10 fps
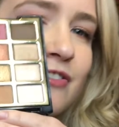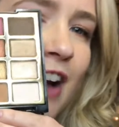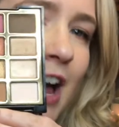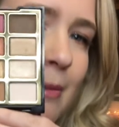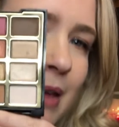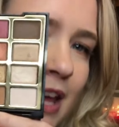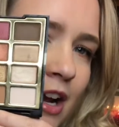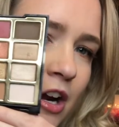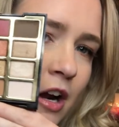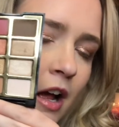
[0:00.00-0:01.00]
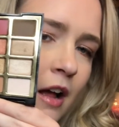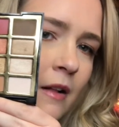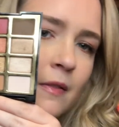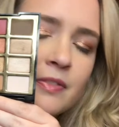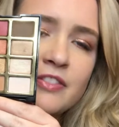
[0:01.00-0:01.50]
vibe here.
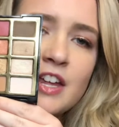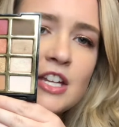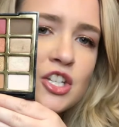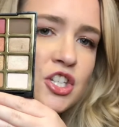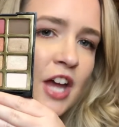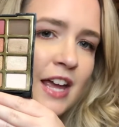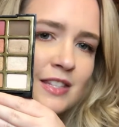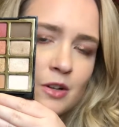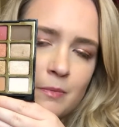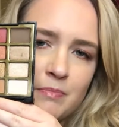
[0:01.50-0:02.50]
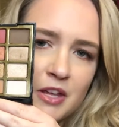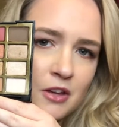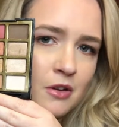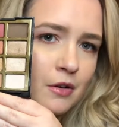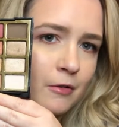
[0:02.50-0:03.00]
These shades are
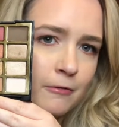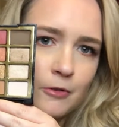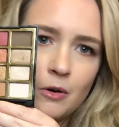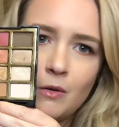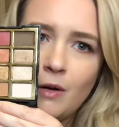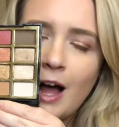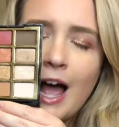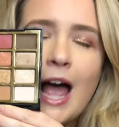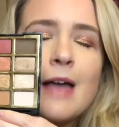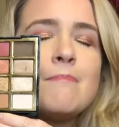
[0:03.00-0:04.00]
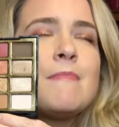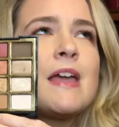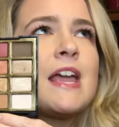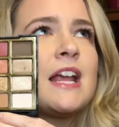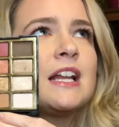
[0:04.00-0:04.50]
beautiful. I
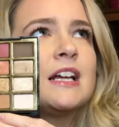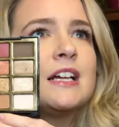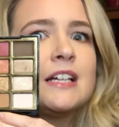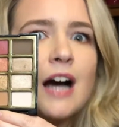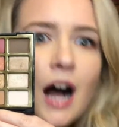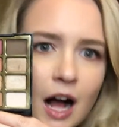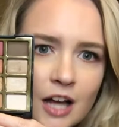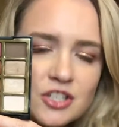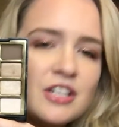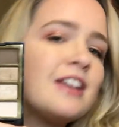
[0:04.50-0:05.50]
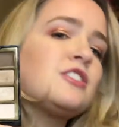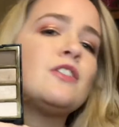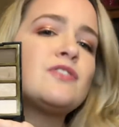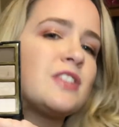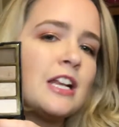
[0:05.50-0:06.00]
mean, gosh, yes, you've
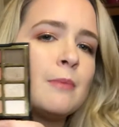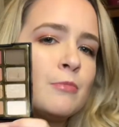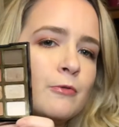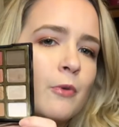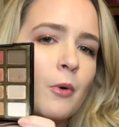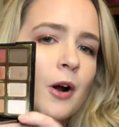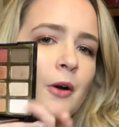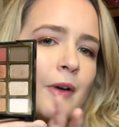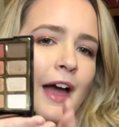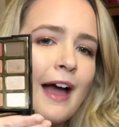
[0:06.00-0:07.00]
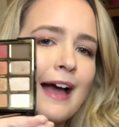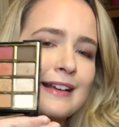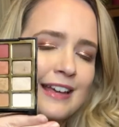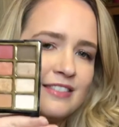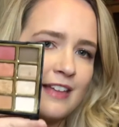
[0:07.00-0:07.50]
seen them before. Okay, I
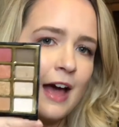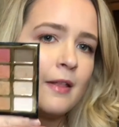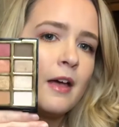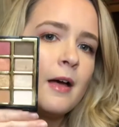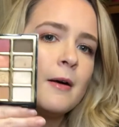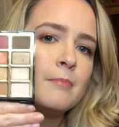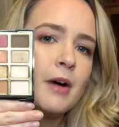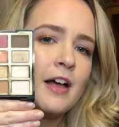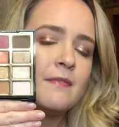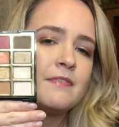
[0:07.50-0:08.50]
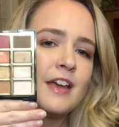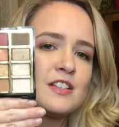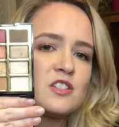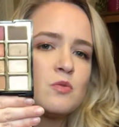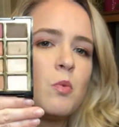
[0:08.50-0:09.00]
get that. But they
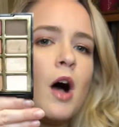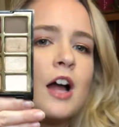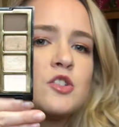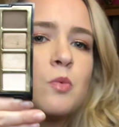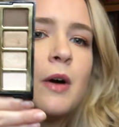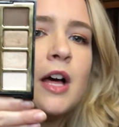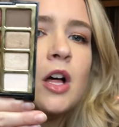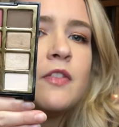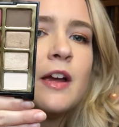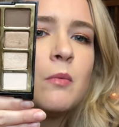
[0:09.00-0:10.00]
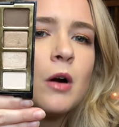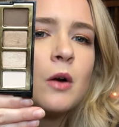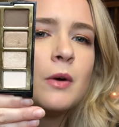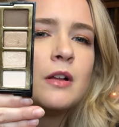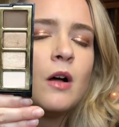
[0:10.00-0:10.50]
swatch well. They work
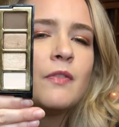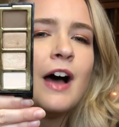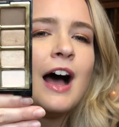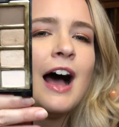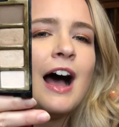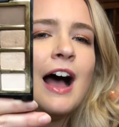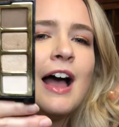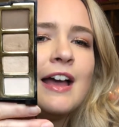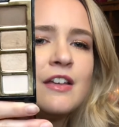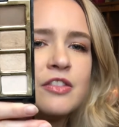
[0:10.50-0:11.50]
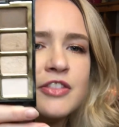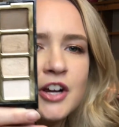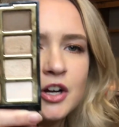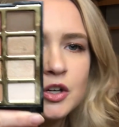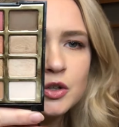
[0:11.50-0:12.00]
well on the eye.
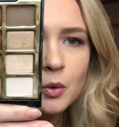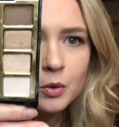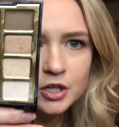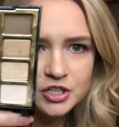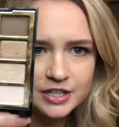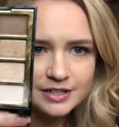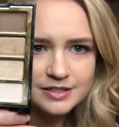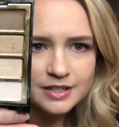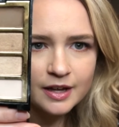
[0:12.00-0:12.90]
They're gorgeous.